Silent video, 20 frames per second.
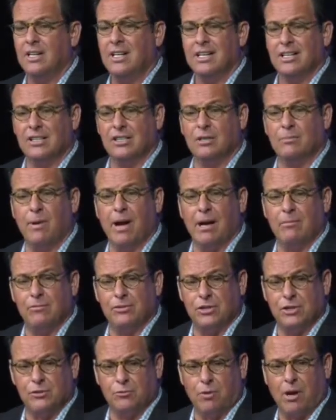because the Bible
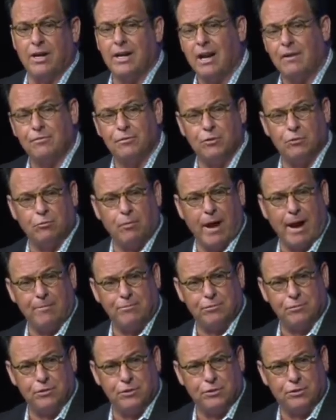says right after the
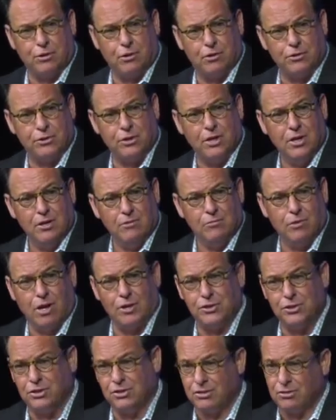rapture of the church,
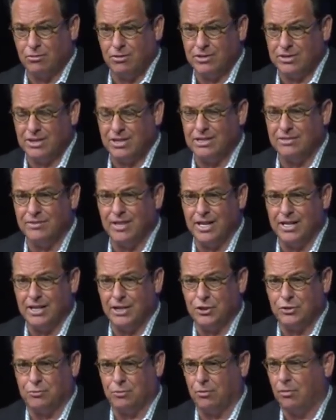Russia is going to invade
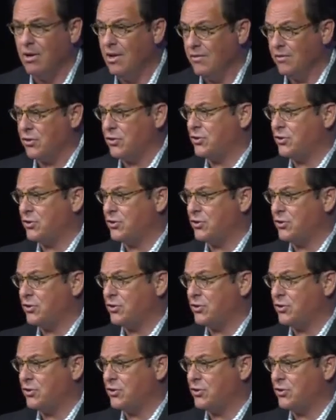Israel. The